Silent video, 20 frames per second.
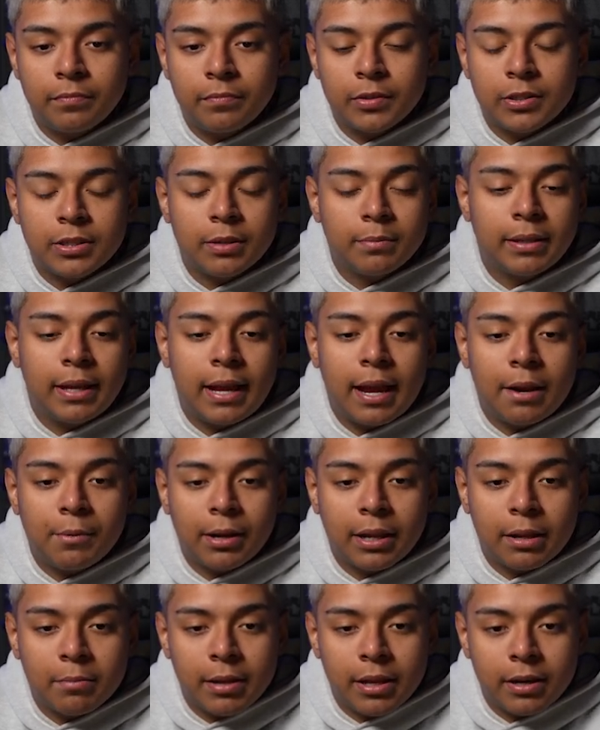something I
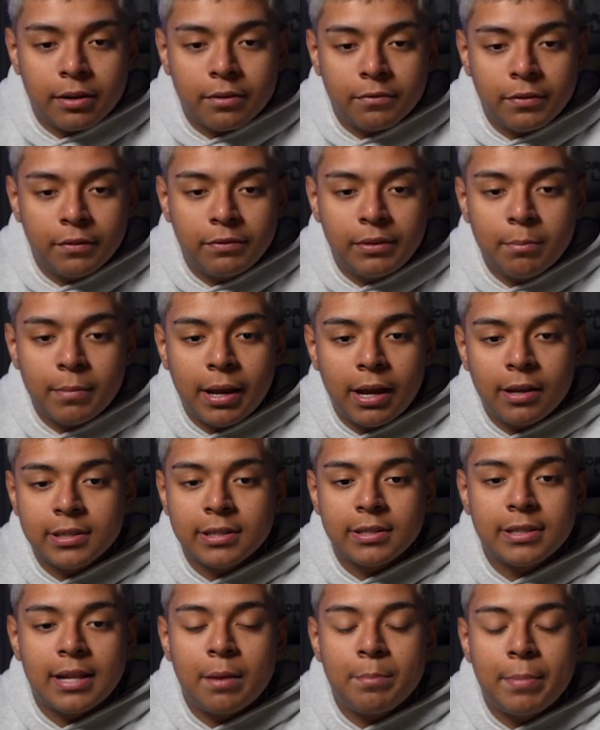recommend. 50 miles
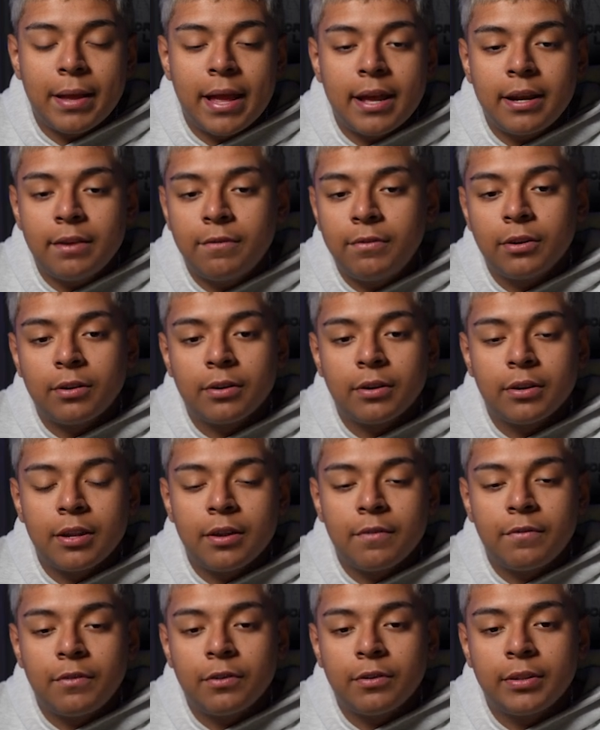is not bad if
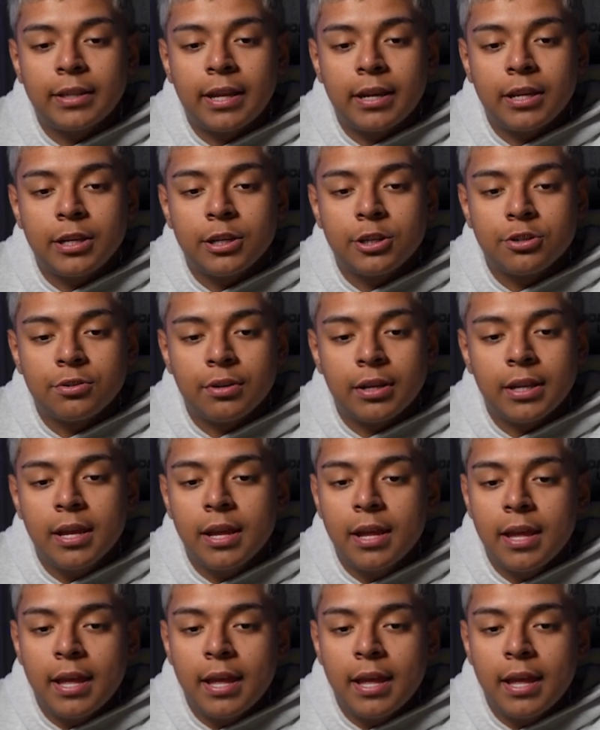you're in that industry.